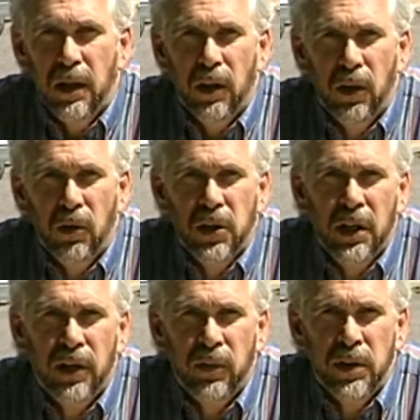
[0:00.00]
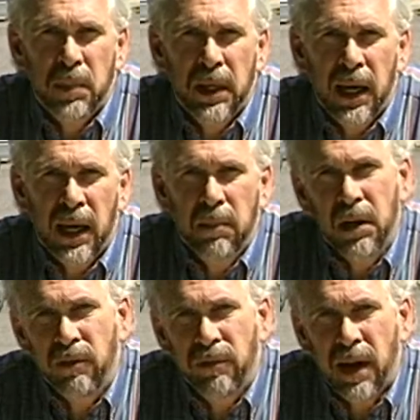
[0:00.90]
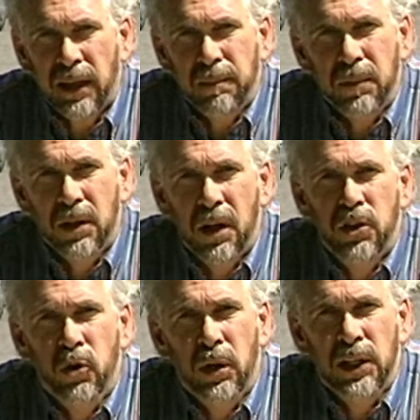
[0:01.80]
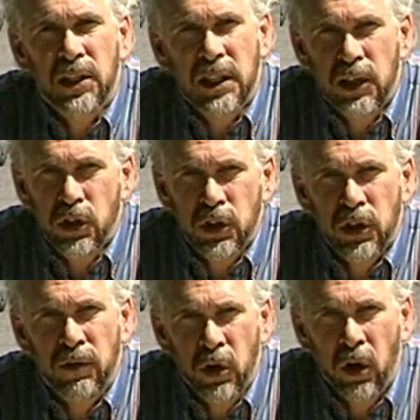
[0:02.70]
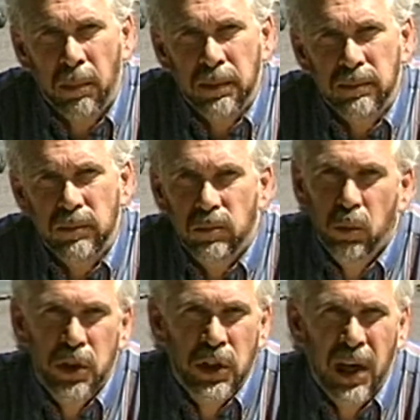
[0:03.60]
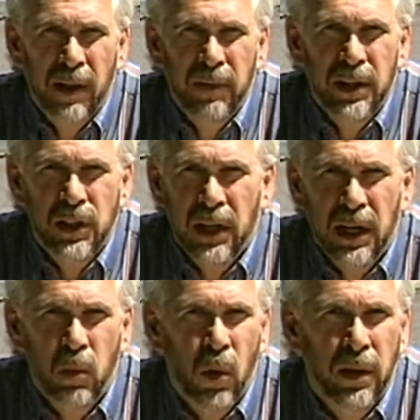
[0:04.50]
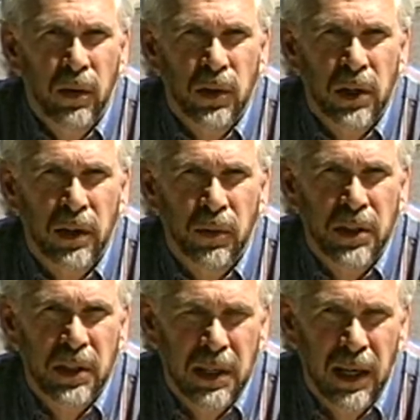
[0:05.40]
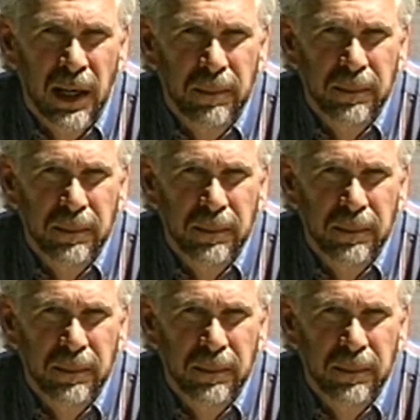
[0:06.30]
Those countries became, in effect, cultural extensions of Europe, which is obvious in any one of those countries today.